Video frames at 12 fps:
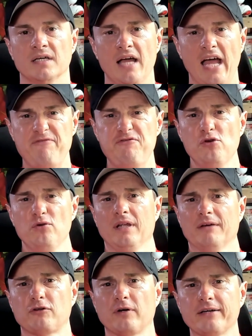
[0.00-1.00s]
If you
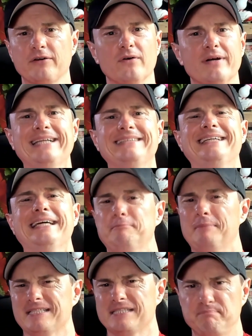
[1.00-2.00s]
love cricket on a deep
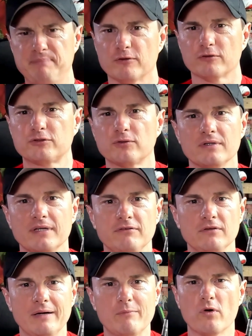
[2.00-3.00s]
spiritual
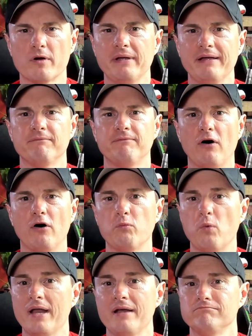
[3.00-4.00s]
level and want to be involved
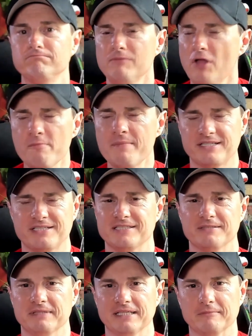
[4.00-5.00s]
when no matches are
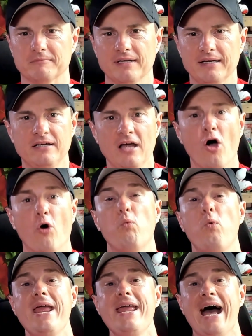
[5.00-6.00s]
being played,
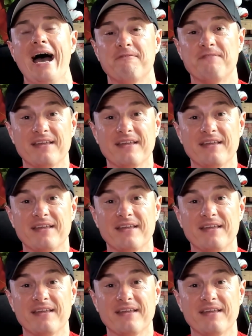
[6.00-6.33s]
we have the